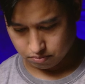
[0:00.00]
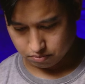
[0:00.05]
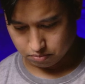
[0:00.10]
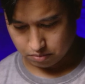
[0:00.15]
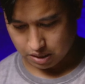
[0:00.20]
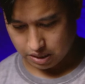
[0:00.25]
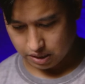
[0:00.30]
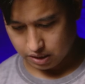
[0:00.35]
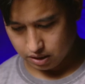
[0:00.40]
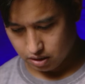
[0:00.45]

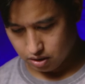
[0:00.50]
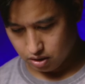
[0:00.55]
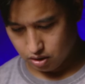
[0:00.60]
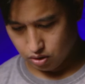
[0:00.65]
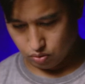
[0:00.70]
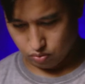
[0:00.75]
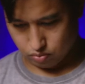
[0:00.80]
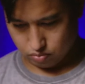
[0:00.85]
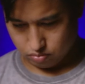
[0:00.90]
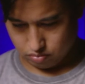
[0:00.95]

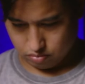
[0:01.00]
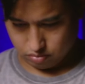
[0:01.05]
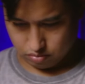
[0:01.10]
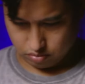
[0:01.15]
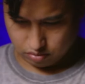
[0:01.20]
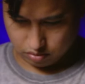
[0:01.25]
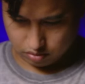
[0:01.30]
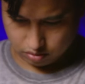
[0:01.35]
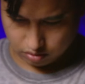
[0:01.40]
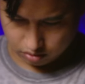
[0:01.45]
Milo,
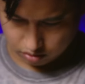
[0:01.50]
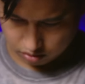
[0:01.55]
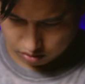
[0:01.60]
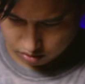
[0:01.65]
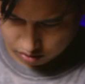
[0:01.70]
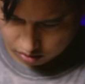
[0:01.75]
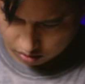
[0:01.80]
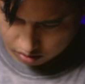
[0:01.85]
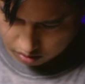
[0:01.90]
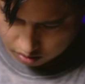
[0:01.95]

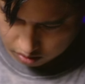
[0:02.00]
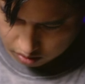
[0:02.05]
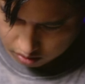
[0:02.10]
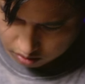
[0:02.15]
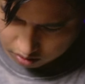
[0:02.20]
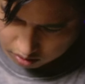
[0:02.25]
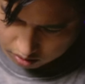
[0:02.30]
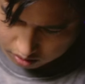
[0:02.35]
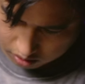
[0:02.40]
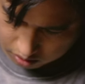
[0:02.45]

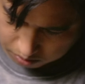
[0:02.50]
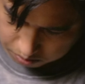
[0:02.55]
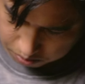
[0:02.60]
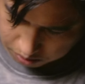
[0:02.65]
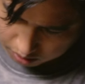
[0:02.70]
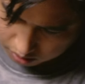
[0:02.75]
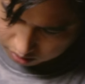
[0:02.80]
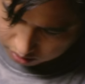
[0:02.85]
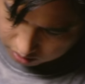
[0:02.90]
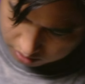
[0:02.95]
let's
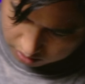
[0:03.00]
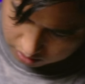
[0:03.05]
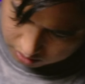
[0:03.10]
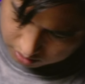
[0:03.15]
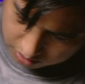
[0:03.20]
peel this